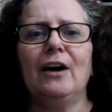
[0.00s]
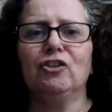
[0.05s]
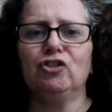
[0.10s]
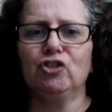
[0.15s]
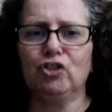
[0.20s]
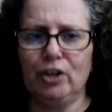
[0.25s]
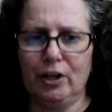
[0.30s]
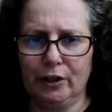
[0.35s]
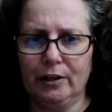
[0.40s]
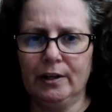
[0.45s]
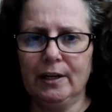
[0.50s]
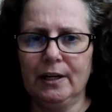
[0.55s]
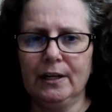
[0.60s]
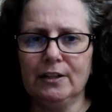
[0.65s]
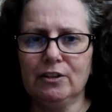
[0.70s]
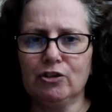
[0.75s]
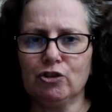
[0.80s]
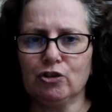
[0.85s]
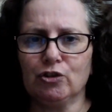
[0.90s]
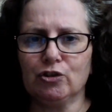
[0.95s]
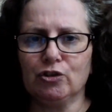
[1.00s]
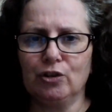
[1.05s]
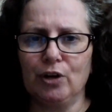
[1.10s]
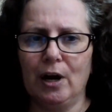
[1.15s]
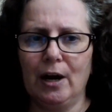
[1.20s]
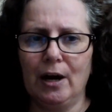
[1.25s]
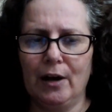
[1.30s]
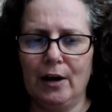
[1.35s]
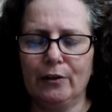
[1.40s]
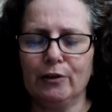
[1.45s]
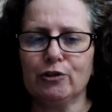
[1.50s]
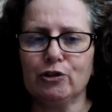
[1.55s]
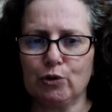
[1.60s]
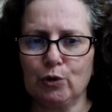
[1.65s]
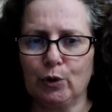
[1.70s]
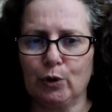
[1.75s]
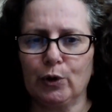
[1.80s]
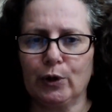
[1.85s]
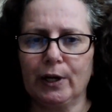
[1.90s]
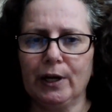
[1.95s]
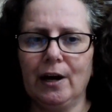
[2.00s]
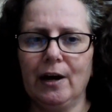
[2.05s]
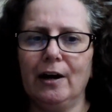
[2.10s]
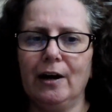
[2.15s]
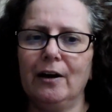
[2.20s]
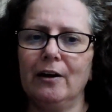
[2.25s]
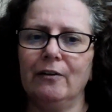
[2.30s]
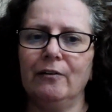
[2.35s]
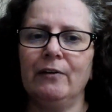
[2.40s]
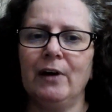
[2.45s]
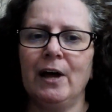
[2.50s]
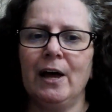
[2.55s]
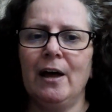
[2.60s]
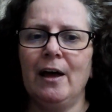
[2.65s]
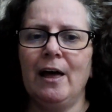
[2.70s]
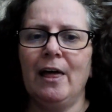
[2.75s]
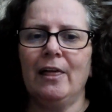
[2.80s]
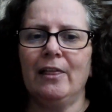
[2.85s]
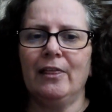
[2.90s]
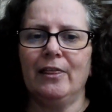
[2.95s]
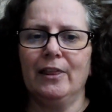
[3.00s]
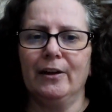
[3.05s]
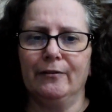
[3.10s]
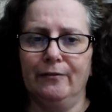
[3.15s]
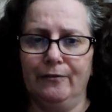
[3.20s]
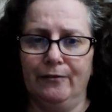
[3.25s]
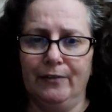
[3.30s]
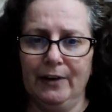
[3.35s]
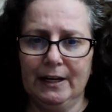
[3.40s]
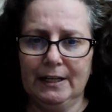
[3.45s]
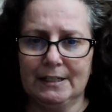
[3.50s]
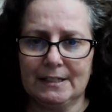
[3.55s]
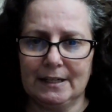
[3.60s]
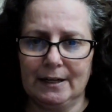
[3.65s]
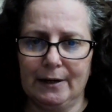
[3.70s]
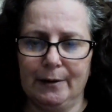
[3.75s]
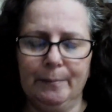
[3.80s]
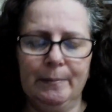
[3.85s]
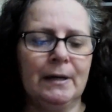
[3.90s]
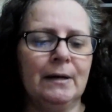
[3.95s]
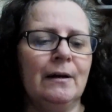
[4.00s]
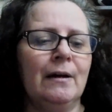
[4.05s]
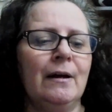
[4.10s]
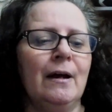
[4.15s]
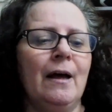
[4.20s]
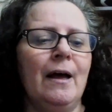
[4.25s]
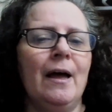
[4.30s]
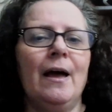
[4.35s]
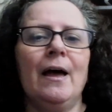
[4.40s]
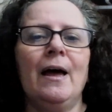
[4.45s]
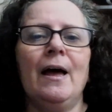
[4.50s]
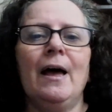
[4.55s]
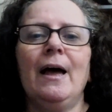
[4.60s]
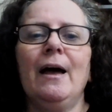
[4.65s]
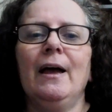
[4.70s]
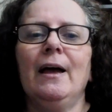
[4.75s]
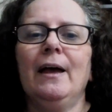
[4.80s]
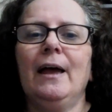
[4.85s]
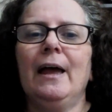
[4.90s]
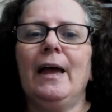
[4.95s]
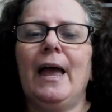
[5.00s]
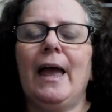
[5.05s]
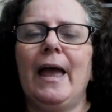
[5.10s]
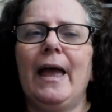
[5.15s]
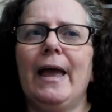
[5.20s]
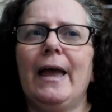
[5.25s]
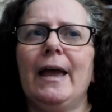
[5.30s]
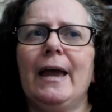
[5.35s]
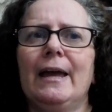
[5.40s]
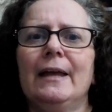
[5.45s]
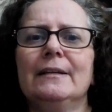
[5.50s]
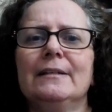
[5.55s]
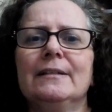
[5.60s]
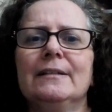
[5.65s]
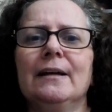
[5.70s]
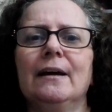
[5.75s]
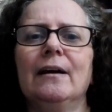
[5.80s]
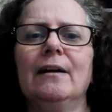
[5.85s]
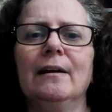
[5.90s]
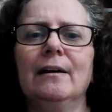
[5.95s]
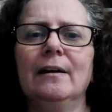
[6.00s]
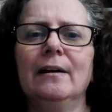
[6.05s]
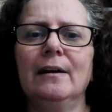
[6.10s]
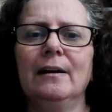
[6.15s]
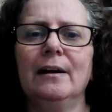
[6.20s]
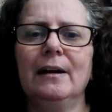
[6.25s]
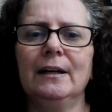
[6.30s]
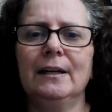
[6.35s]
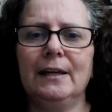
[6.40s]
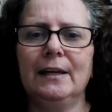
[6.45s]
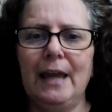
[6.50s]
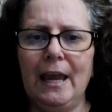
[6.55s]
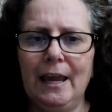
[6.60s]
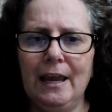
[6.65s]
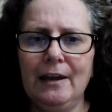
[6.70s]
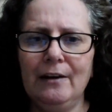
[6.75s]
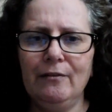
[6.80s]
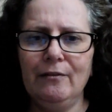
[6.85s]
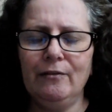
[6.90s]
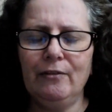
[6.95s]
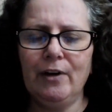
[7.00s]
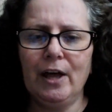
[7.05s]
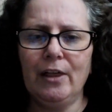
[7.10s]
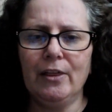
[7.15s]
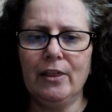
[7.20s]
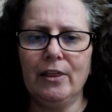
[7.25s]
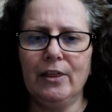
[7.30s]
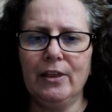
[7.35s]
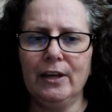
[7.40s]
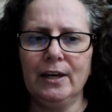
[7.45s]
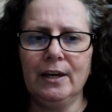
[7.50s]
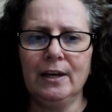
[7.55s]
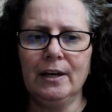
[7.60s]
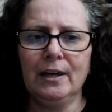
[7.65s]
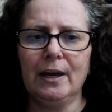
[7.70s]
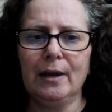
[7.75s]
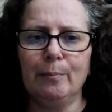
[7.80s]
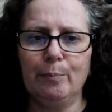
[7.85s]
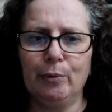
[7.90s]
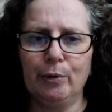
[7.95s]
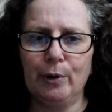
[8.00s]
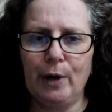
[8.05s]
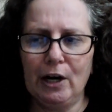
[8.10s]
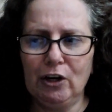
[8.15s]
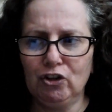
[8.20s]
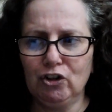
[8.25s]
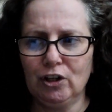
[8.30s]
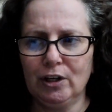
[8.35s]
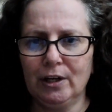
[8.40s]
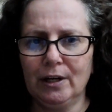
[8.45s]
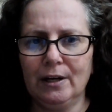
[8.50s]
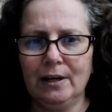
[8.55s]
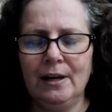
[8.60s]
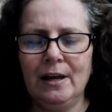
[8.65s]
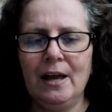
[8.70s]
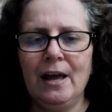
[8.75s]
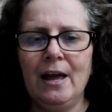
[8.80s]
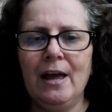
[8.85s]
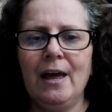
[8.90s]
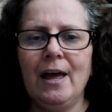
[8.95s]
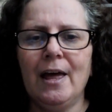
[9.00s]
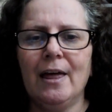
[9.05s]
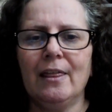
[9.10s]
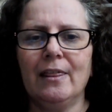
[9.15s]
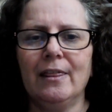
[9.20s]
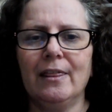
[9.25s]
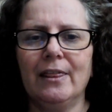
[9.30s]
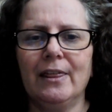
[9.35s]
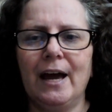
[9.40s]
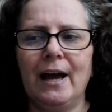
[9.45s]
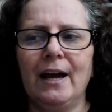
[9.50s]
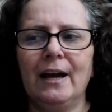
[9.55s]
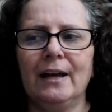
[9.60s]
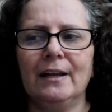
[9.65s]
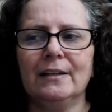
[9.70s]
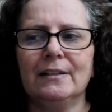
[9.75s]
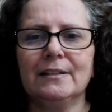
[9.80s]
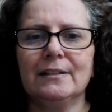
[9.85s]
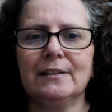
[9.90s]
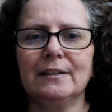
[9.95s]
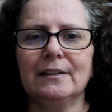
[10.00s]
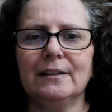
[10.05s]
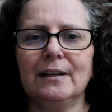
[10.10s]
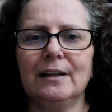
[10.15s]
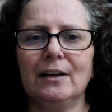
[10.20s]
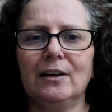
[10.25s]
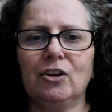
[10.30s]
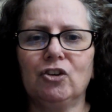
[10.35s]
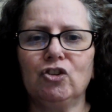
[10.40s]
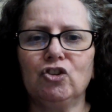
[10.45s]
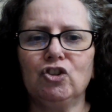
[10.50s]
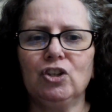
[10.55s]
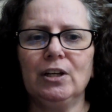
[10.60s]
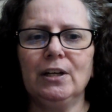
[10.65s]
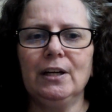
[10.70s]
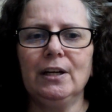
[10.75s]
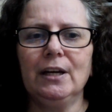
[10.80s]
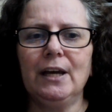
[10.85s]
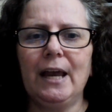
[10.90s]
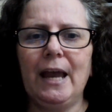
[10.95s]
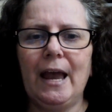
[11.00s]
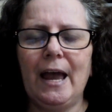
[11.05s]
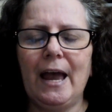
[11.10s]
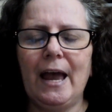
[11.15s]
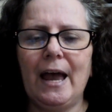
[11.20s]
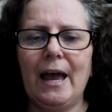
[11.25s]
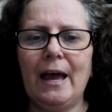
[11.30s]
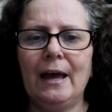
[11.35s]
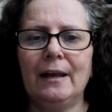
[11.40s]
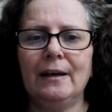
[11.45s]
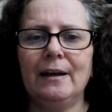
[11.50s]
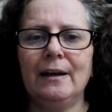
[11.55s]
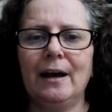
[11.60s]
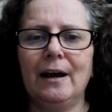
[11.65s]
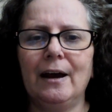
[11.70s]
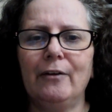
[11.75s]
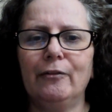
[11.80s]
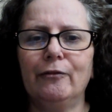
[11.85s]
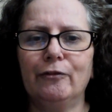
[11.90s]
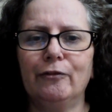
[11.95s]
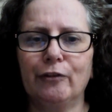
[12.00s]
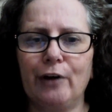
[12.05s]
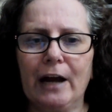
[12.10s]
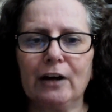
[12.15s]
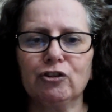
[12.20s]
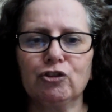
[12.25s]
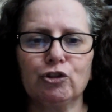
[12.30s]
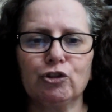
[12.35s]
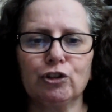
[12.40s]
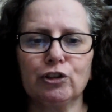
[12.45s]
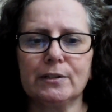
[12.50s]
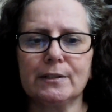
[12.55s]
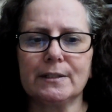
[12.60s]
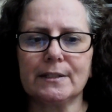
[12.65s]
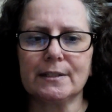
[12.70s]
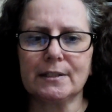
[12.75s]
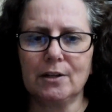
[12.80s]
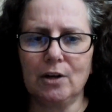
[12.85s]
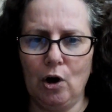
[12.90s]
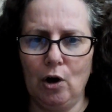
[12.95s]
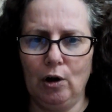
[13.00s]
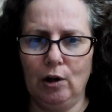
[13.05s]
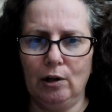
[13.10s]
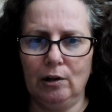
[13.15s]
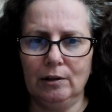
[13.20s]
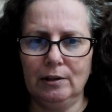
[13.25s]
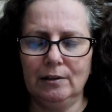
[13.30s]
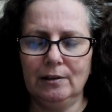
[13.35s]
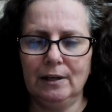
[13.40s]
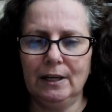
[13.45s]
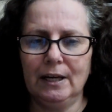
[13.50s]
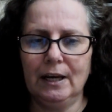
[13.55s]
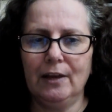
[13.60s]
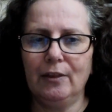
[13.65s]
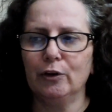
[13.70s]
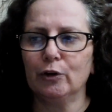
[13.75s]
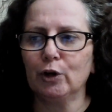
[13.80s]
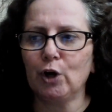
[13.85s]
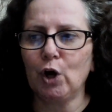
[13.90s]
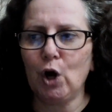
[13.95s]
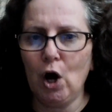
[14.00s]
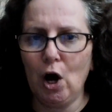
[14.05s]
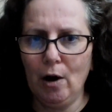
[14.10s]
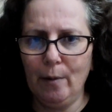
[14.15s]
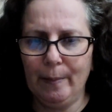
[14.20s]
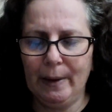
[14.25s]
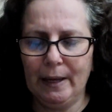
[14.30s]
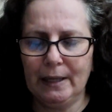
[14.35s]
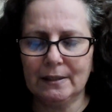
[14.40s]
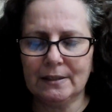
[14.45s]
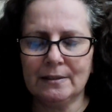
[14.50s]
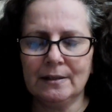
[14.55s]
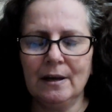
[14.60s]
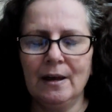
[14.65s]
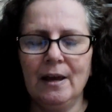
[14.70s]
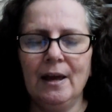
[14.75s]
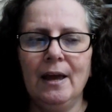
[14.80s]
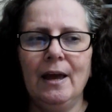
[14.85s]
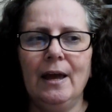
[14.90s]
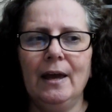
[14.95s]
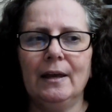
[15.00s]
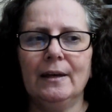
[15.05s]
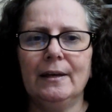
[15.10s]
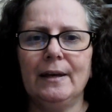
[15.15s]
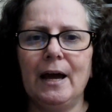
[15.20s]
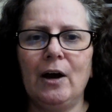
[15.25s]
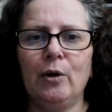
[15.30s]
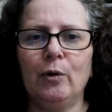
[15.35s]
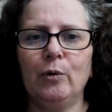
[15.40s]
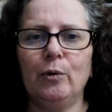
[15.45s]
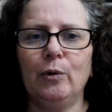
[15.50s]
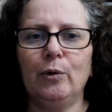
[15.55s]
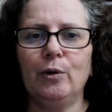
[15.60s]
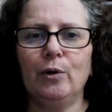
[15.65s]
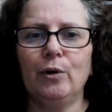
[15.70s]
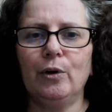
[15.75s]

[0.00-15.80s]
shared his the story of the victim and gave the impression that she had a fractured skull in their comments. Now,